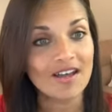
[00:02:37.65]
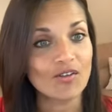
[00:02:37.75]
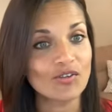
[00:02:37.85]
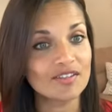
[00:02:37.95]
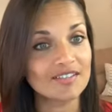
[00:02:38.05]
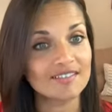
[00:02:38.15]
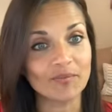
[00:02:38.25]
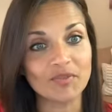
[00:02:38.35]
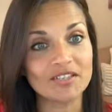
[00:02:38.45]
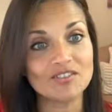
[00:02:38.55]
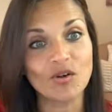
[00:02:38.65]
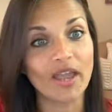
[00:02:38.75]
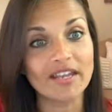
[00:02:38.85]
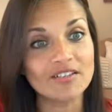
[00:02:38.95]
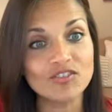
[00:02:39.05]
This is something so
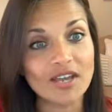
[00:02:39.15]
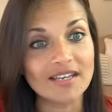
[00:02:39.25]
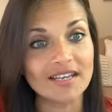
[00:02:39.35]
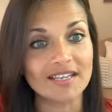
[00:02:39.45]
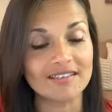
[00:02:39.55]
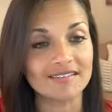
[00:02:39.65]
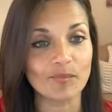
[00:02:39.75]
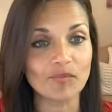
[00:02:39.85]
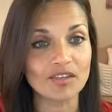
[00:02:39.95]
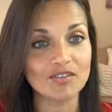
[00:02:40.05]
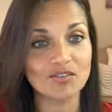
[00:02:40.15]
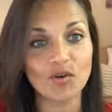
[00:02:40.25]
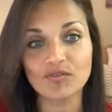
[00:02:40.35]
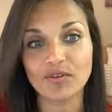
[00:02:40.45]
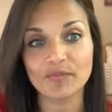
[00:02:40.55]
energetic. It's something
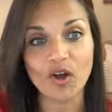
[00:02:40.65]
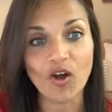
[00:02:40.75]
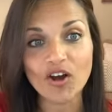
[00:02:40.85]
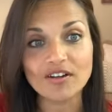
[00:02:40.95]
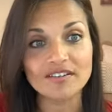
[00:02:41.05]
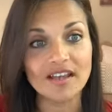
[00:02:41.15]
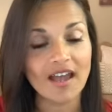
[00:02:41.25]
so from the heart.